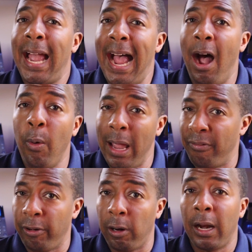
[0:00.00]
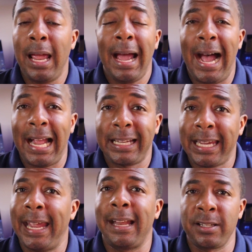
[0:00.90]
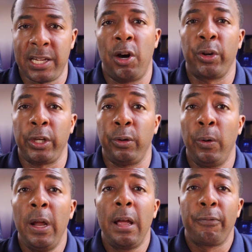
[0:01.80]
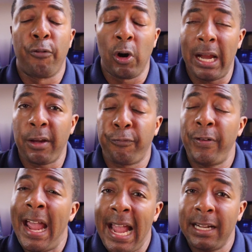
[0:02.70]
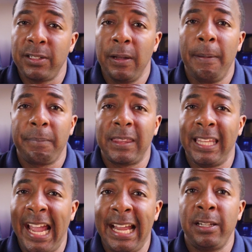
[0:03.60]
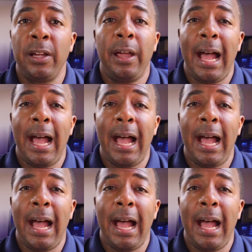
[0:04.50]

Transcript: However, I can tell you for a fact that